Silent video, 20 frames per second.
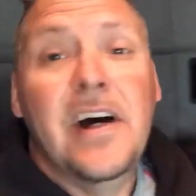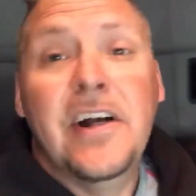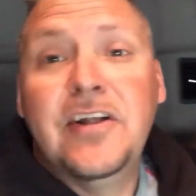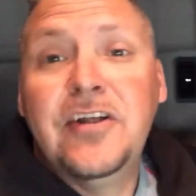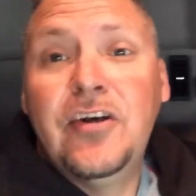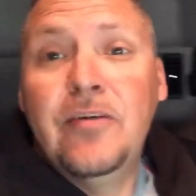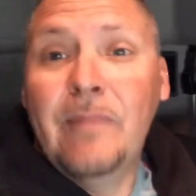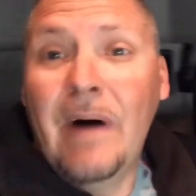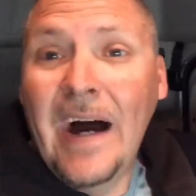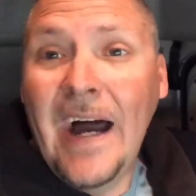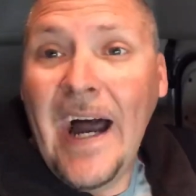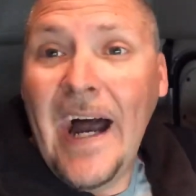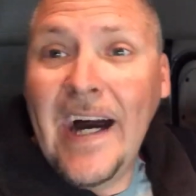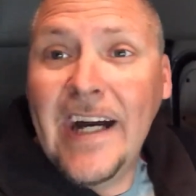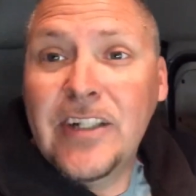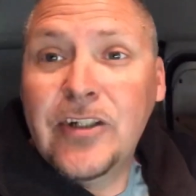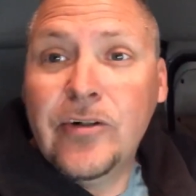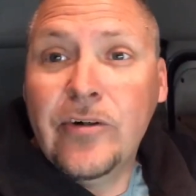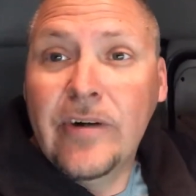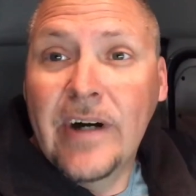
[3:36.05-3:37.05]
To my
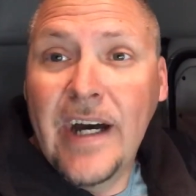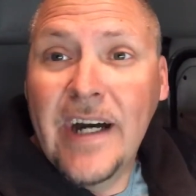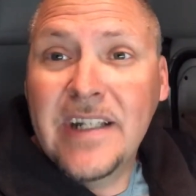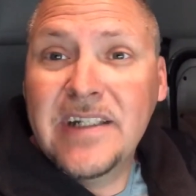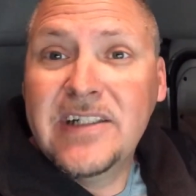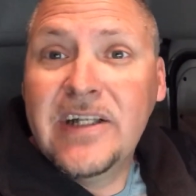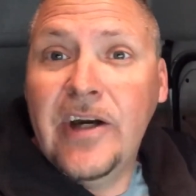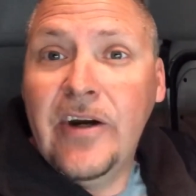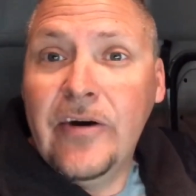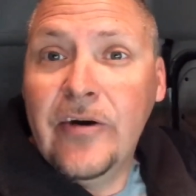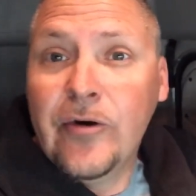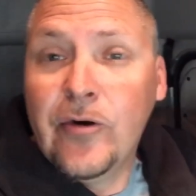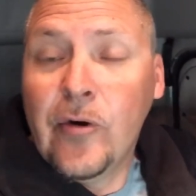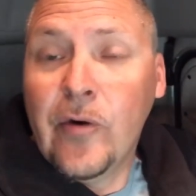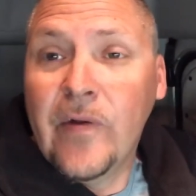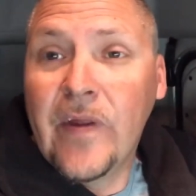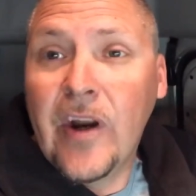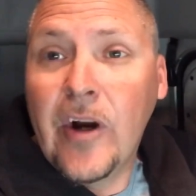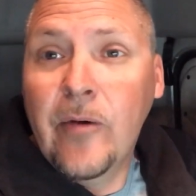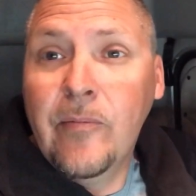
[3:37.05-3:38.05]
actual exterior
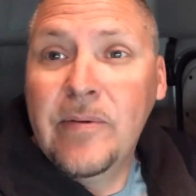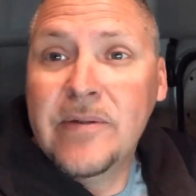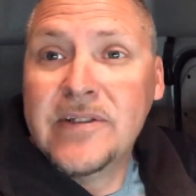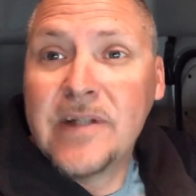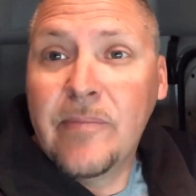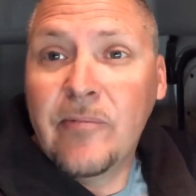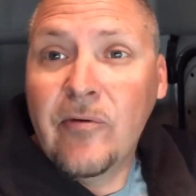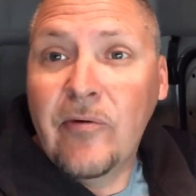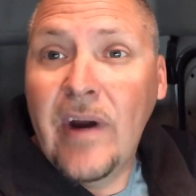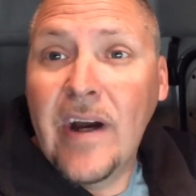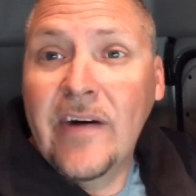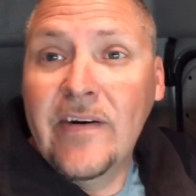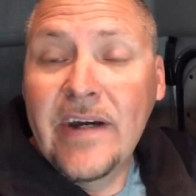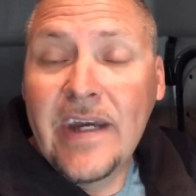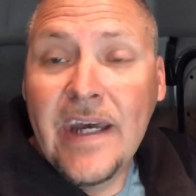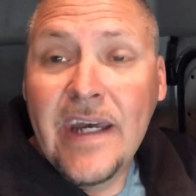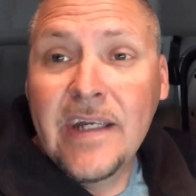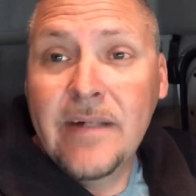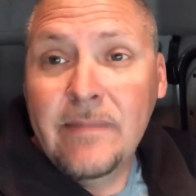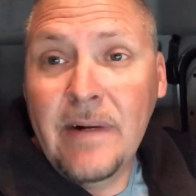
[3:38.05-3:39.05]
door that opens up directly
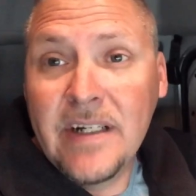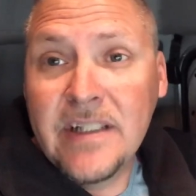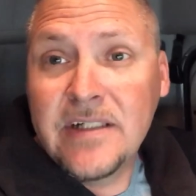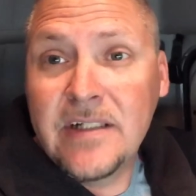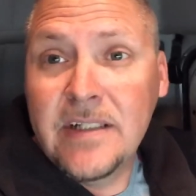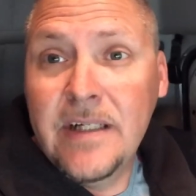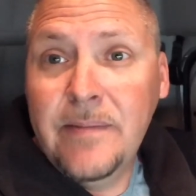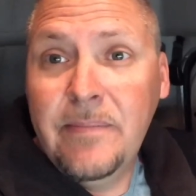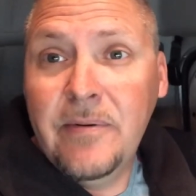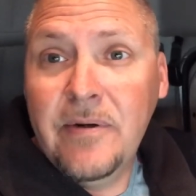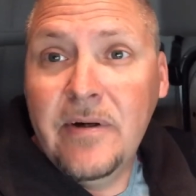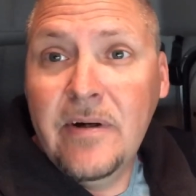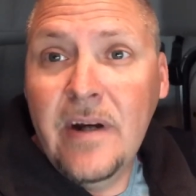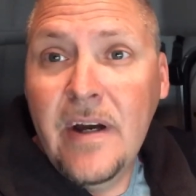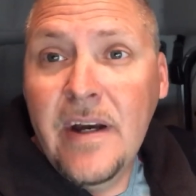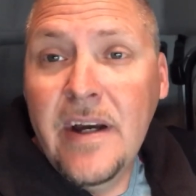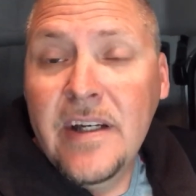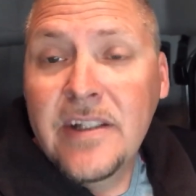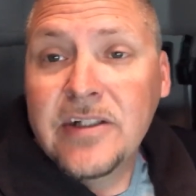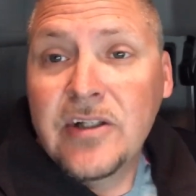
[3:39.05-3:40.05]
into my sleeper.
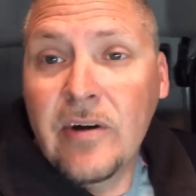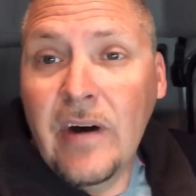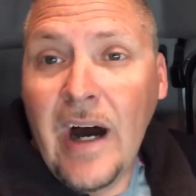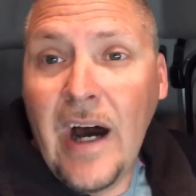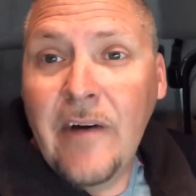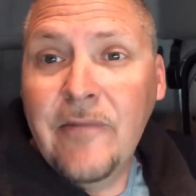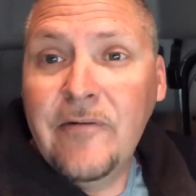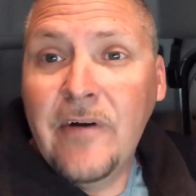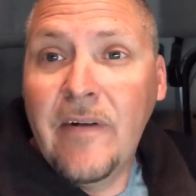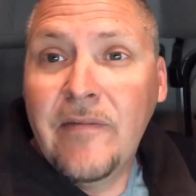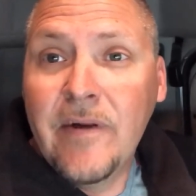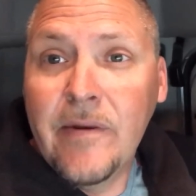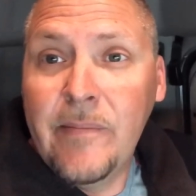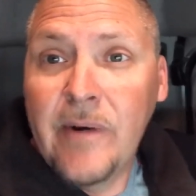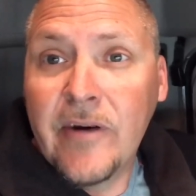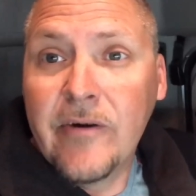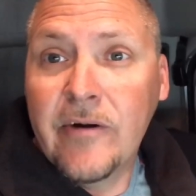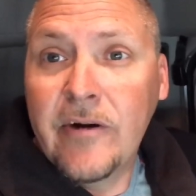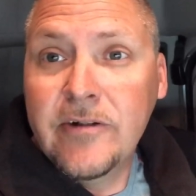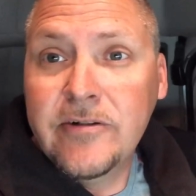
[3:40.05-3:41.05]
So after I've done
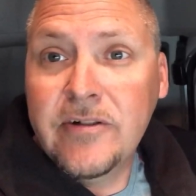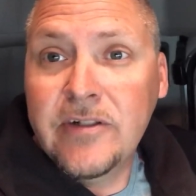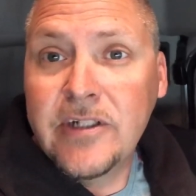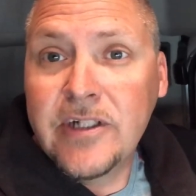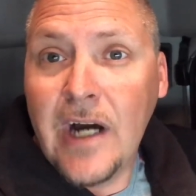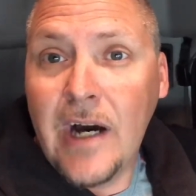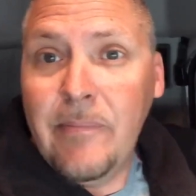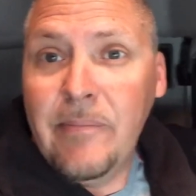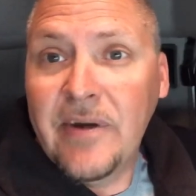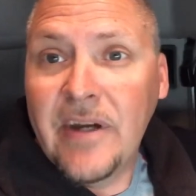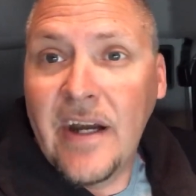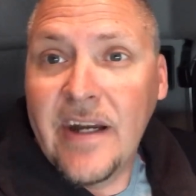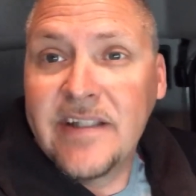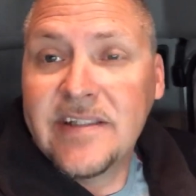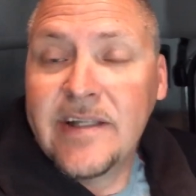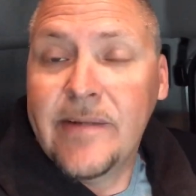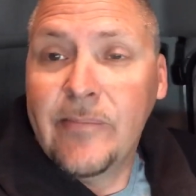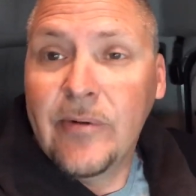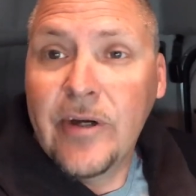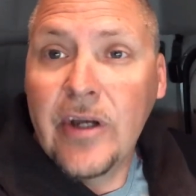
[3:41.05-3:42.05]
my grocery shopping, I can
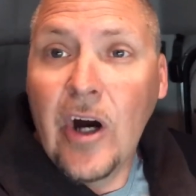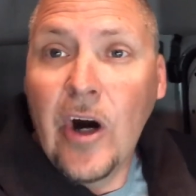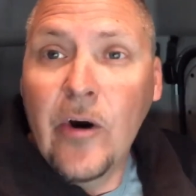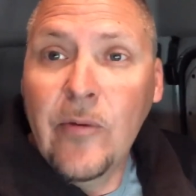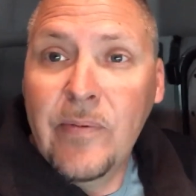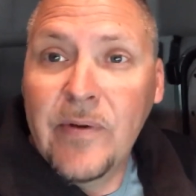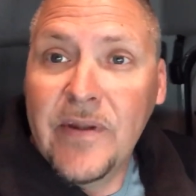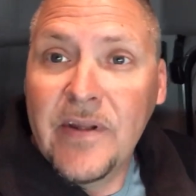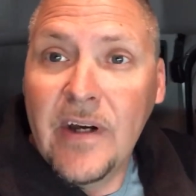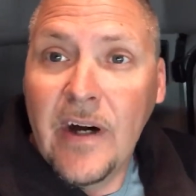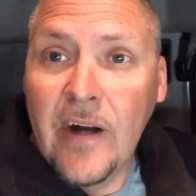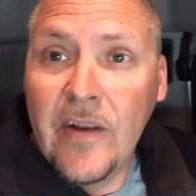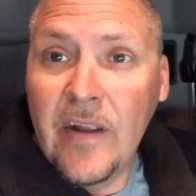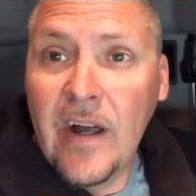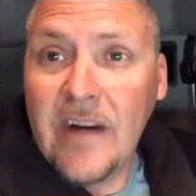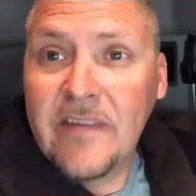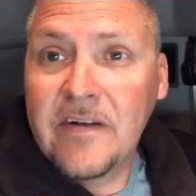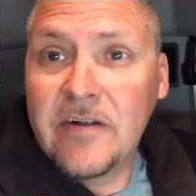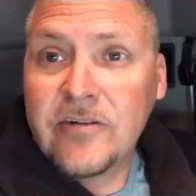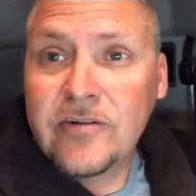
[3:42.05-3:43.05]
simply
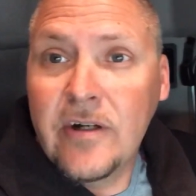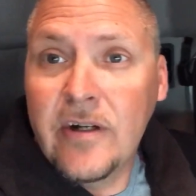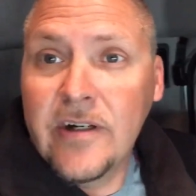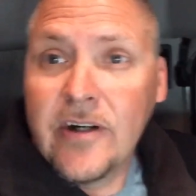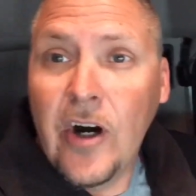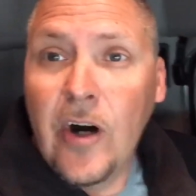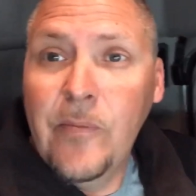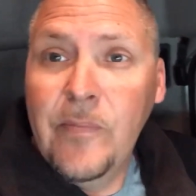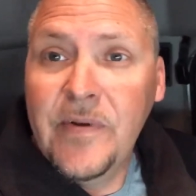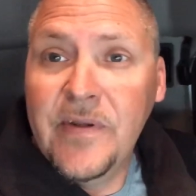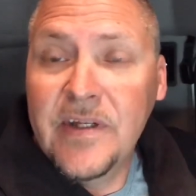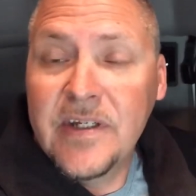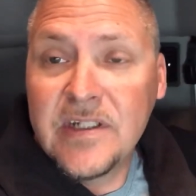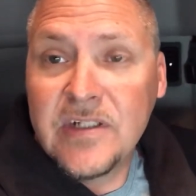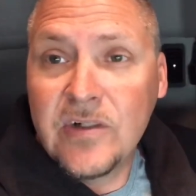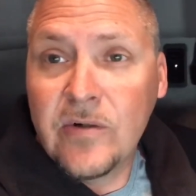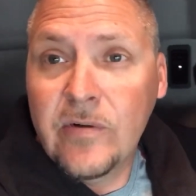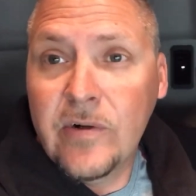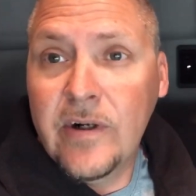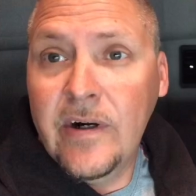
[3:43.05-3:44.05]
unlock the truck, open this
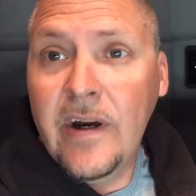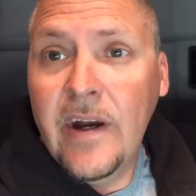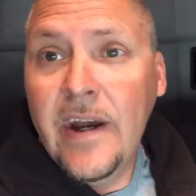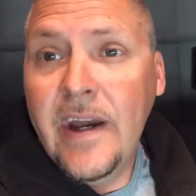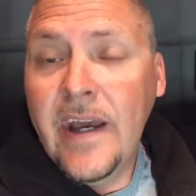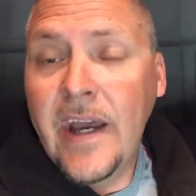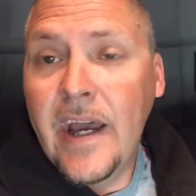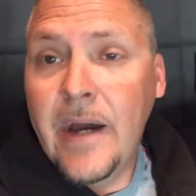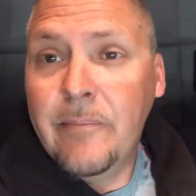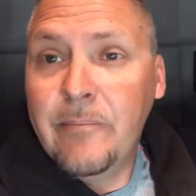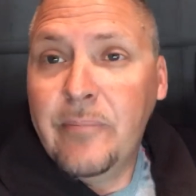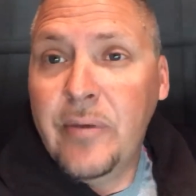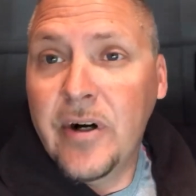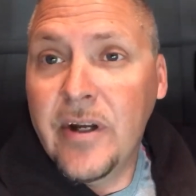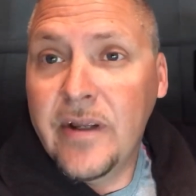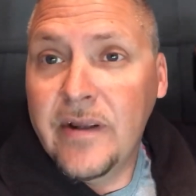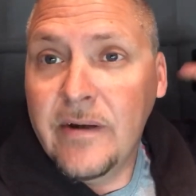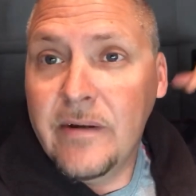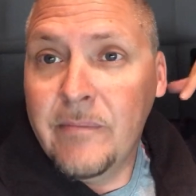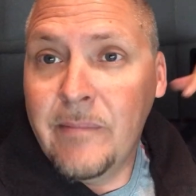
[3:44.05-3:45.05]
door, and
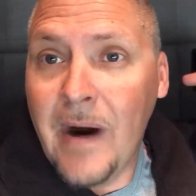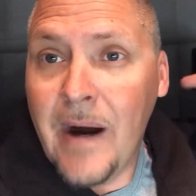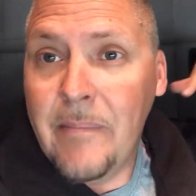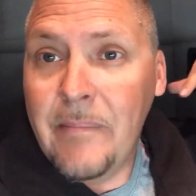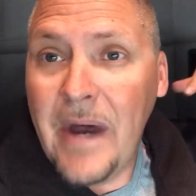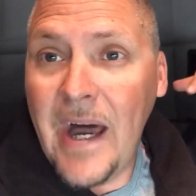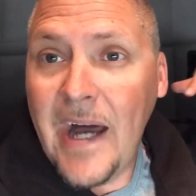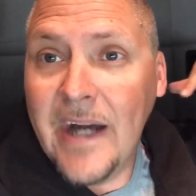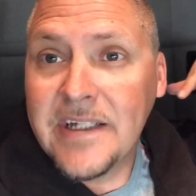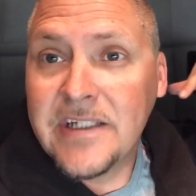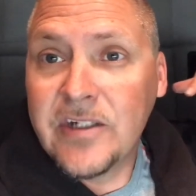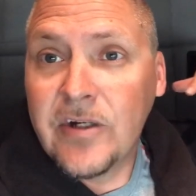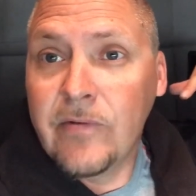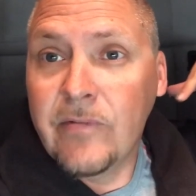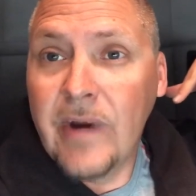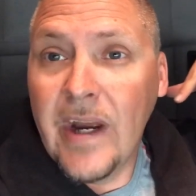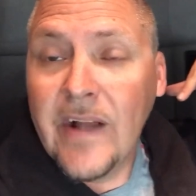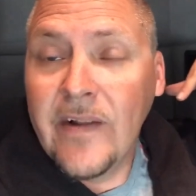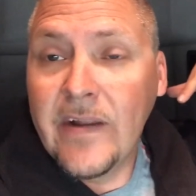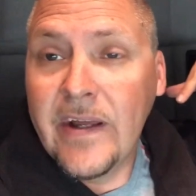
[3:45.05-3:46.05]
put my bags
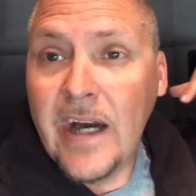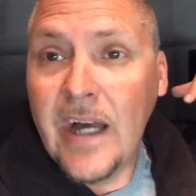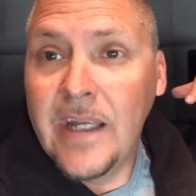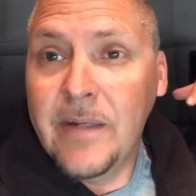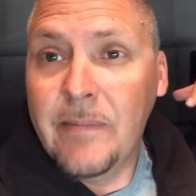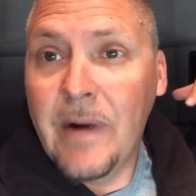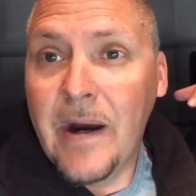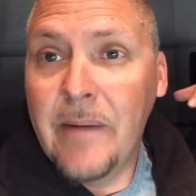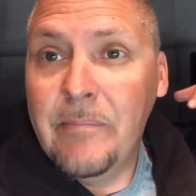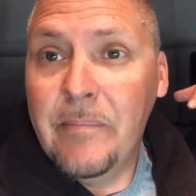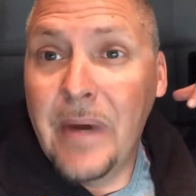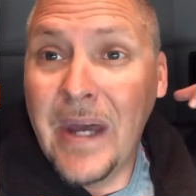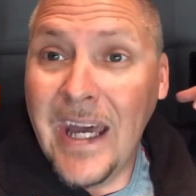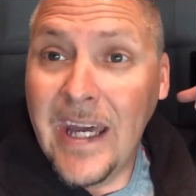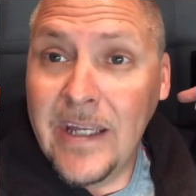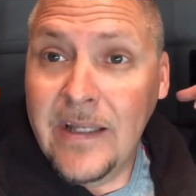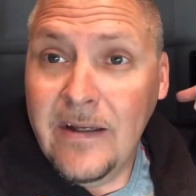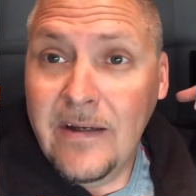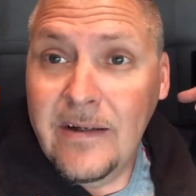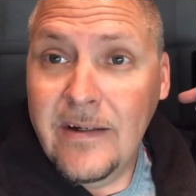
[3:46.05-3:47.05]
directly onto my
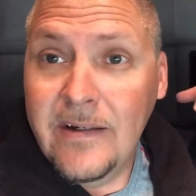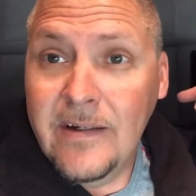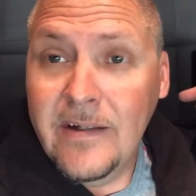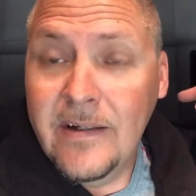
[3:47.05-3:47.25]
bed.